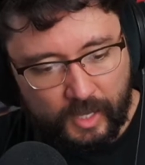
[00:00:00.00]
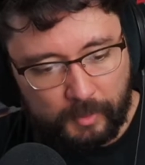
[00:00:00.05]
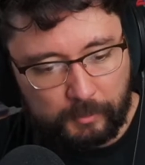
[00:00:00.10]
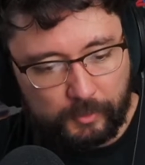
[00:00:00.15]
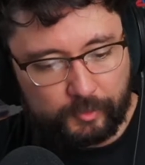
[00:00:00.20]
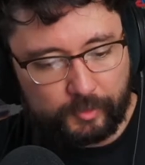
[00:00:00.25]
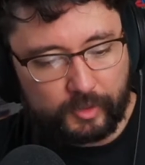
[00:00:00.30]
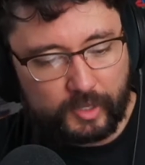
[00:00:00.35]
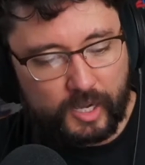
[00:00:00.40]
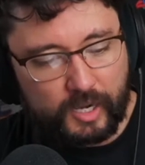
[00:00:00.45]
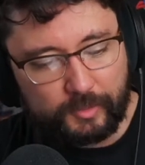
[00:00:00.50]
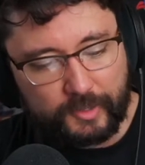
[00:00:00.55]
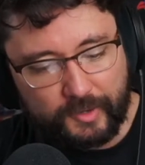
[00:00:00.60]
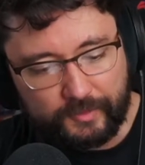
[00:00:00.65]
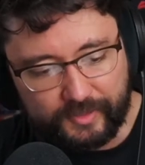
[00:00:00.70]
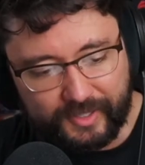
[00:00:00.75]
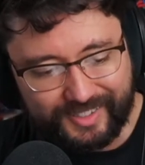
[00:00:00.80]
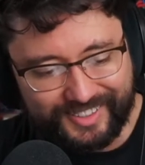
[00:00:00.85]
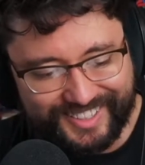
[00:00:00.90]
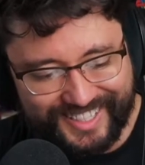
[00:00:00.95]
Moving along, we
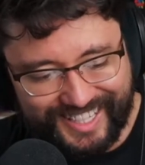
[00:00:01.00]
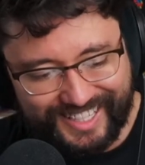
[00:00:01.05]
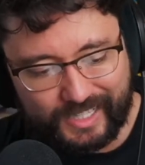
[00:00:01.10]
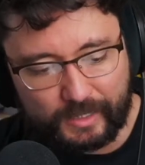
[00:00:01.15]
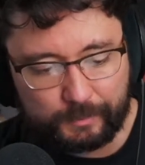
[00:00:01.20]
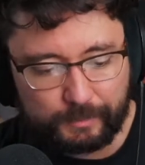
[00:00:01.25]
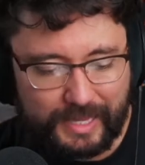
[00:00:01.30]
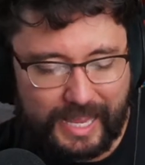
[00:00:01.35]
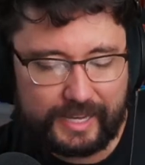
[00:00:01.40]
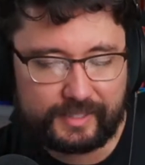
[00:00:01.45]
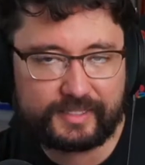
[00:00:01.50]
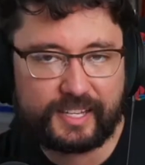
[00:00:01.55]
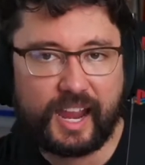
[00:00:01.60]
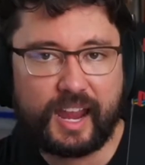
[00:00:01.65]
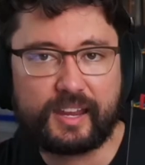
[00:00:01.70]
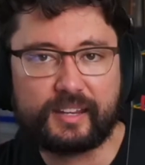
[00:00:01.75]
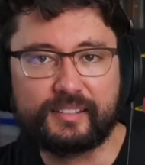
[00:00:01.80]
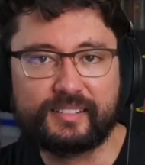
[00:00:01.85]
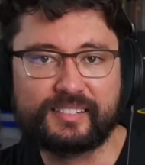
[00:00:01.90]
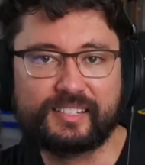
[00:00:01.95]
have another King in Black
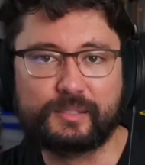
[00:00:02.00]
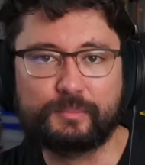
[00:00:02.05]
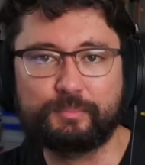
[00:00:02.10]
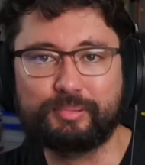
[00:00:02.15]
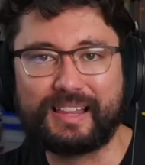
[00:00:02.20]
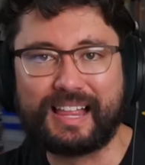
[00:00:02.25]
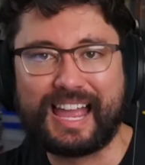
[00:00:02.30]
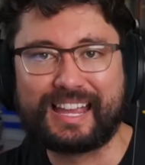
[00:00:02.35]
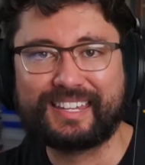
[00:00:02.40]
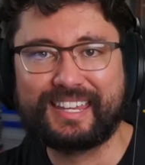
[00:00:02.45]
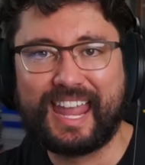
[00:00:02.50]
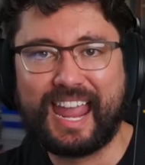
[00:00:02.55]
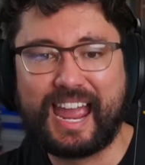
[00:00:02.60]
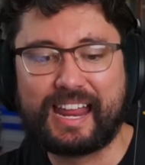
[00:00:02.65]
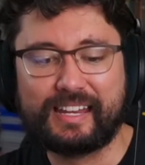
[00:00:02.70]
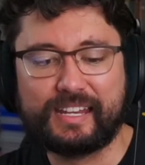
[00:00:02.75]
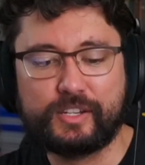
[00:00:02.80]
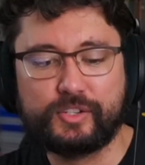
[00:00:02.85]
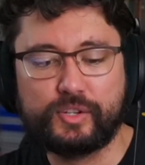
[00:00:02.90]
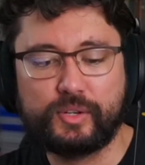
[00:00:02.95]
tie-in. This is Black
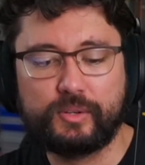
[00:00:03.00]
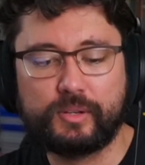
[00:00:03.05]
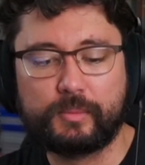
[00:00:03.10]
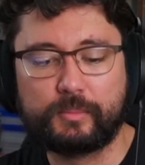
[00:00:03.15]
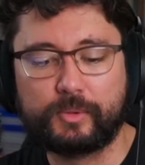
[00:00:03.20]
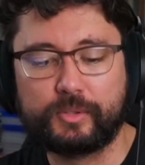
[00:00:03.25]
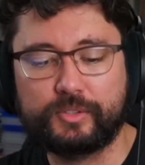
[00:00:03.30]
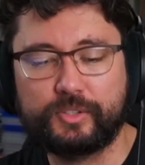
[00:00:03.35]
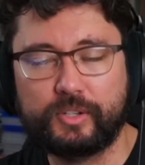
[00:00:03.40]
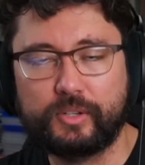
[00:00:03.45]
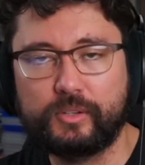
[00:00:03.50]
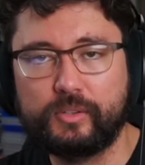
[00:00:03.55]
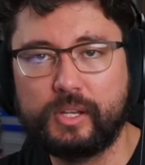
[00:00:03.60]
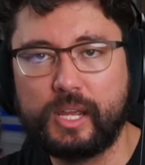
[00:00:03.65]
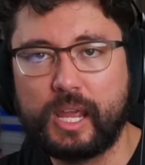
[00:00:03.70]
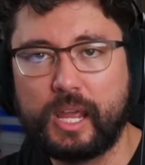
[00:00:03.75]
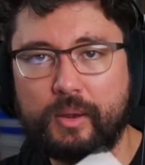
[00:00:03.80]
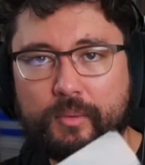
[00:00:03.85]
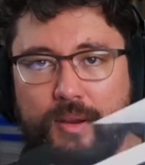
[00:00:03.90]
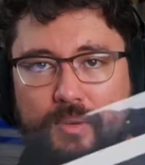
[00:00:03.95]
Cat issue number 2.
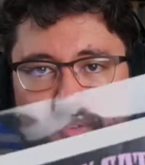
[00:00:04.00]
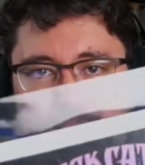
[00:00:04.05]
We have